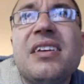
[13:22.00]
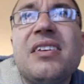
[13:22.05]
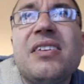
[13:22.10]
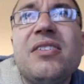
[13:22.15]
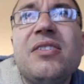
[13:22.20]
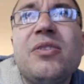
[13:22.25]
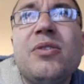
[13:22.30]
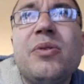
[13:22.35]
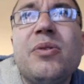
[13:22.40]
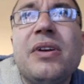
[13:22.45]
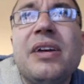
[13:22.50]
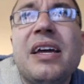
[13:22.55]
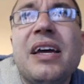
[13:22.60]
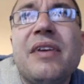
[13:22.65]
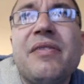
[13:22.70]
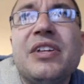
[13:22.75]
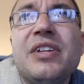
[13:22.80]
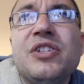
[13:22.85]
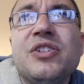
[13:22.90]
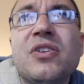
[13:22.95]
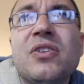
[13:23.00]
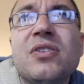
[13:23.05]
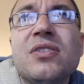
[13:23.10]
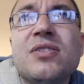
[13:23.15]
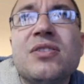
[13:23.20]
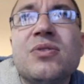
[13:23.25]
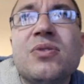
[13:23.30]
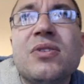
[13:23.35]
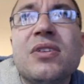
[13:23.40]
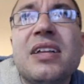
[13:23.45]
Oh, we have a Jungle
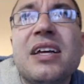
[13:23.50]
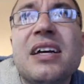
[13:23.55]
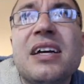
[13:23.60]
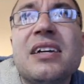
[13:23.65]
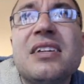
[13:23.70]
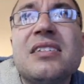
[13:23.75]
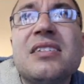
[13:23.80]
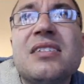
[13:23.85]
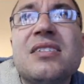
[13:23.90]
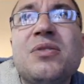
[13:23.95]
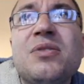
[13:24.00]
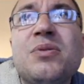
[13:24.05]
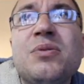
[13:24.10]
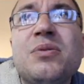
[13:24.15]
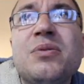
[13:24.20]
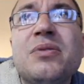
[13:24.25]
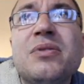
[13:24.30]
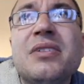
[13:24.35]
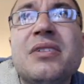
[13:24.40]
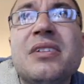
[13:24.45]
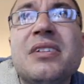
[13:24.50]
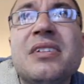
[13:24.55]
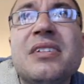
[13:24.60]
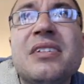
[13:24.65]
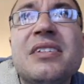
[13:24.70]
Snorlax. Cool.